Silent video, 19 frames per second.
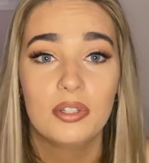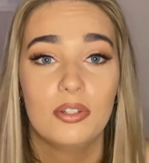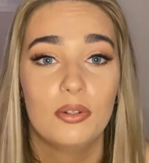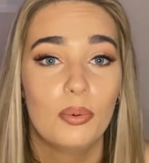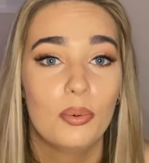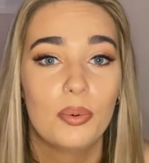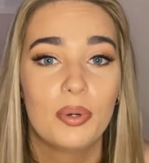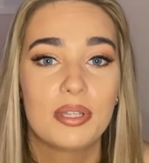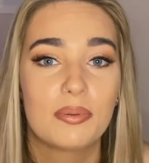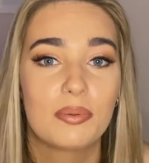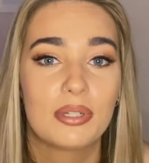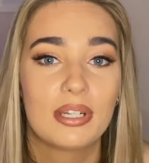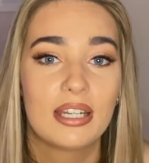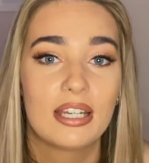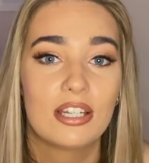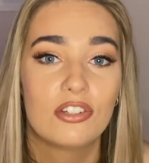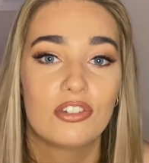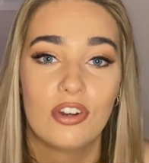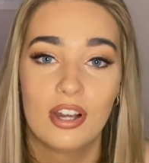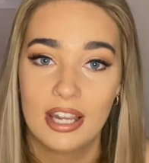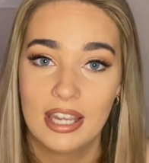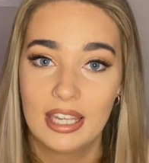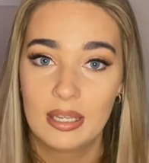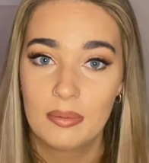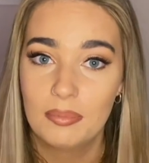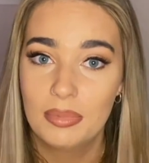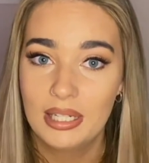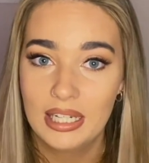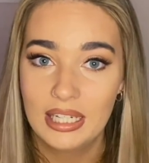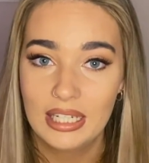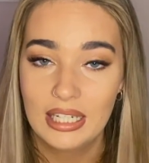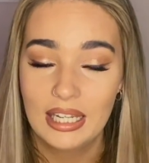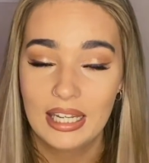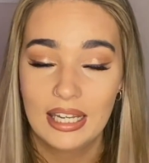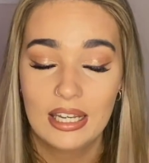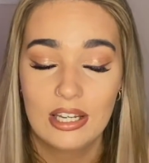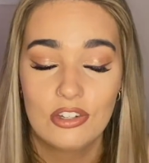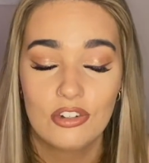You always want to dry it
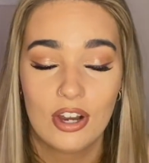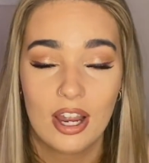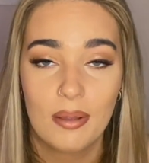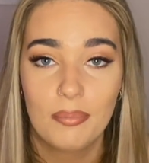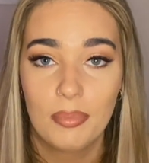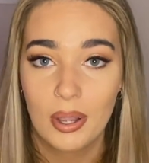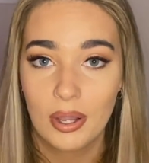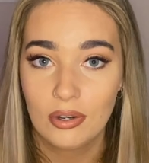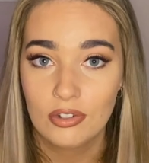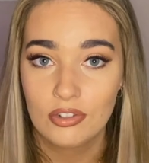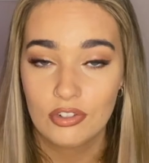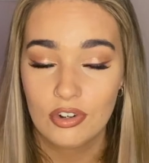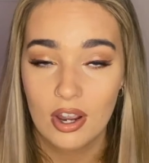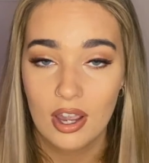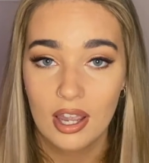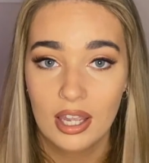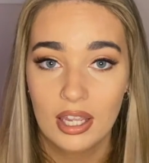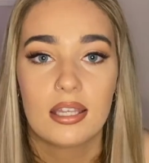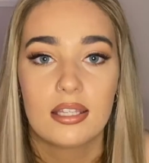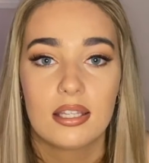completely, dry it bone dry.